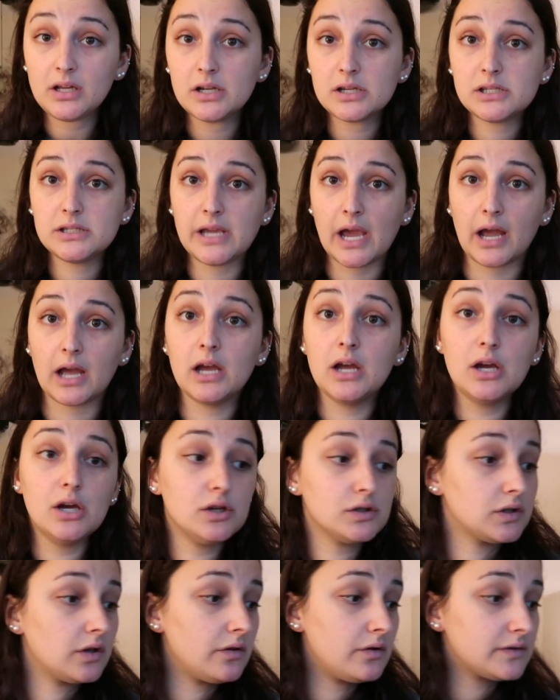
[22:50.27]
yeah.
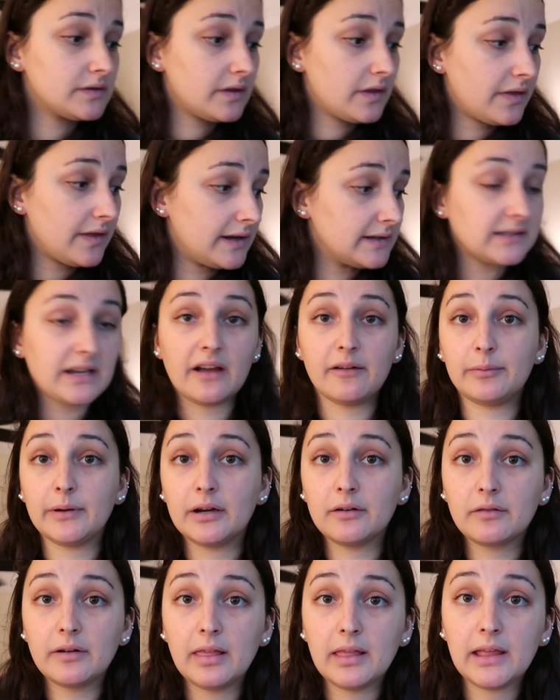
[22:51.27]
So those are the things I've
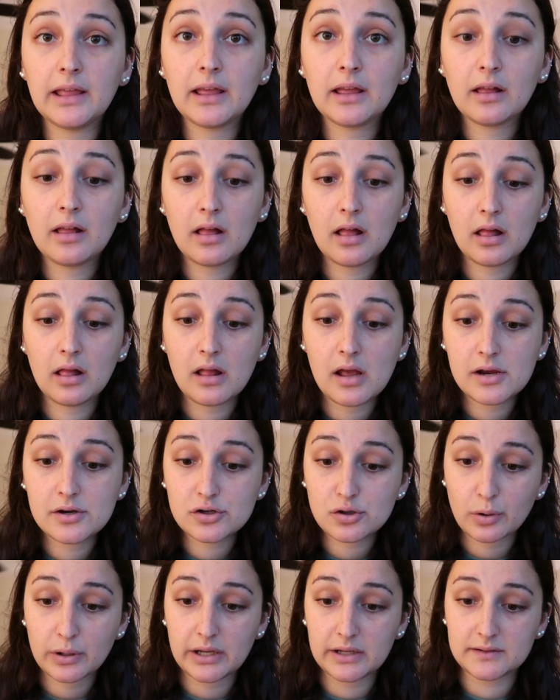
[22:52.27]
been really
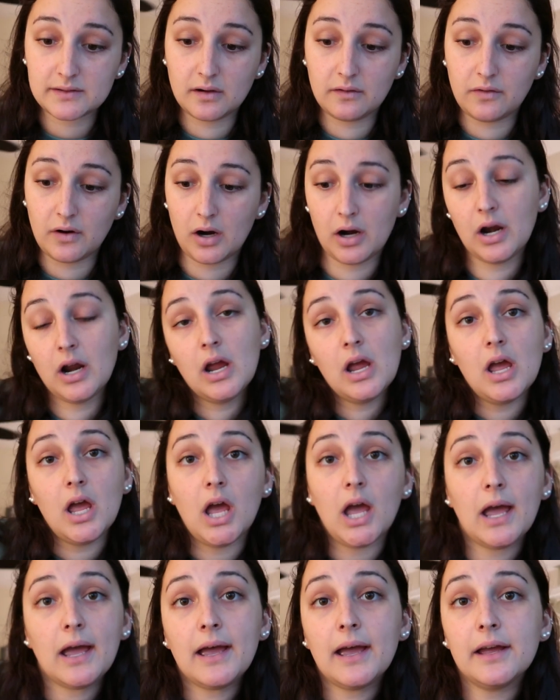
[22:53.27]
enjoying so far.
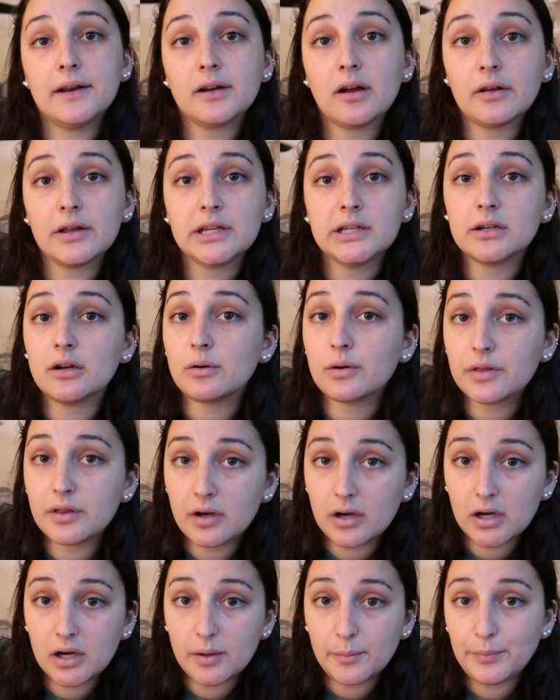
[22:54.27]
And I'll let you know when
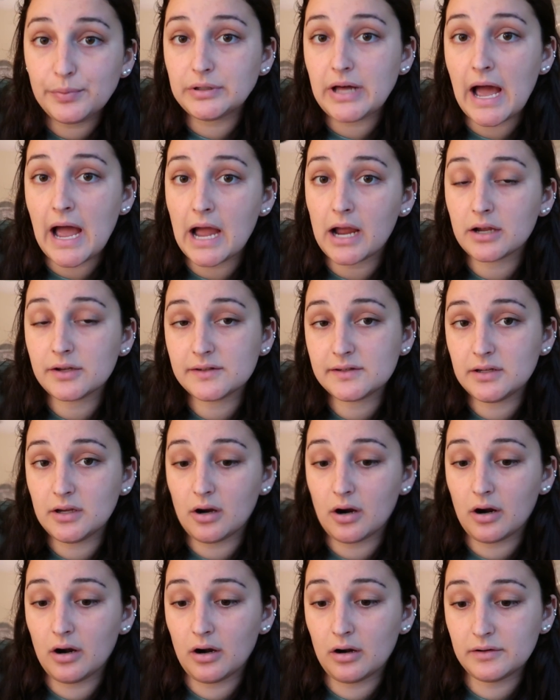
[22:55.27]
the black
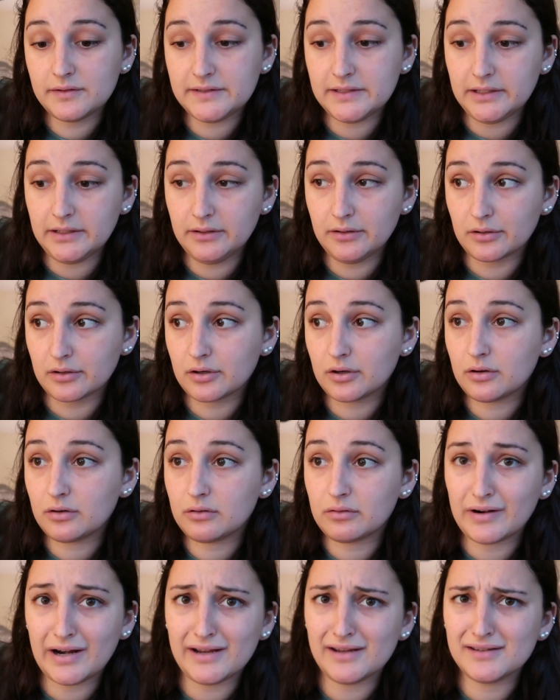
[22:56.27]
CRZ or
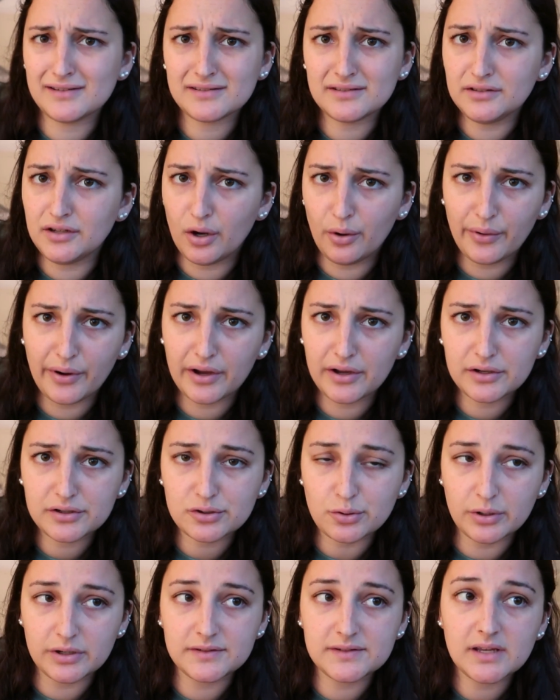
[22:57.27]
craze yoga
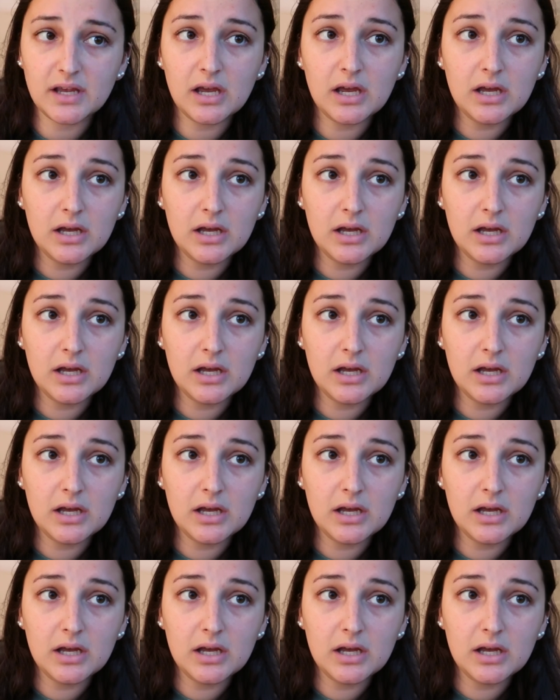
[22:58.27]
shorts